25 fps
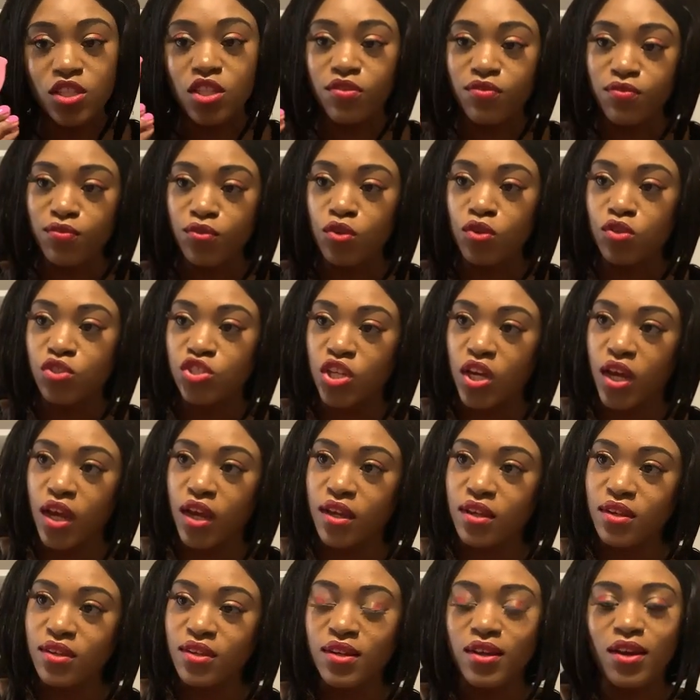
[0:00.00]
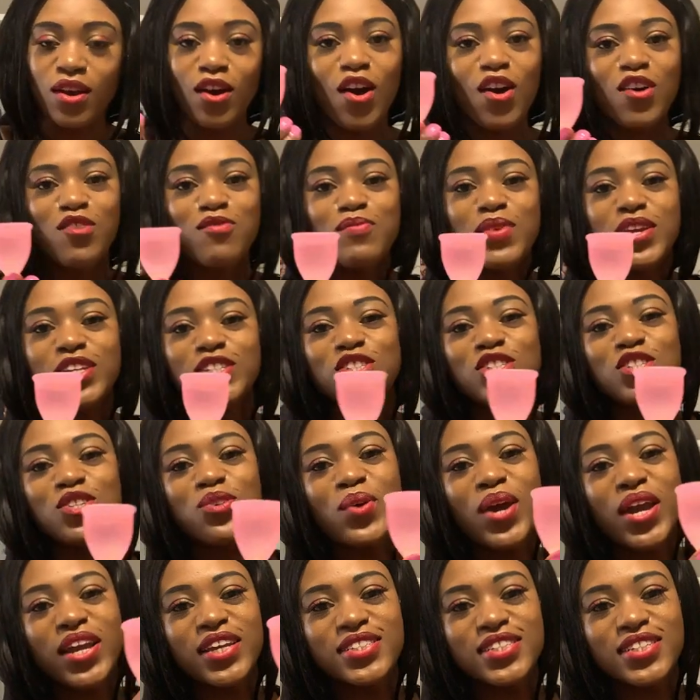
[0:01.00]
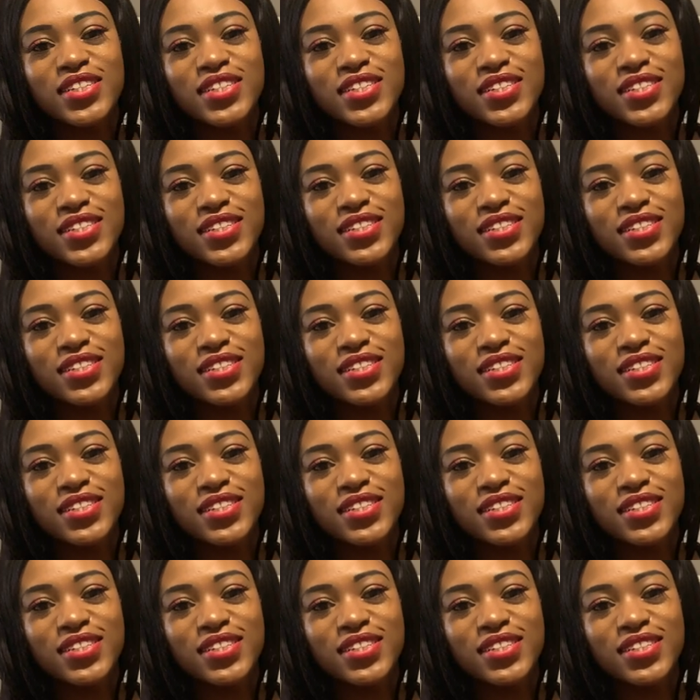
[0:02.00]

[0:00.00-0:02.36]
the future of menstruation.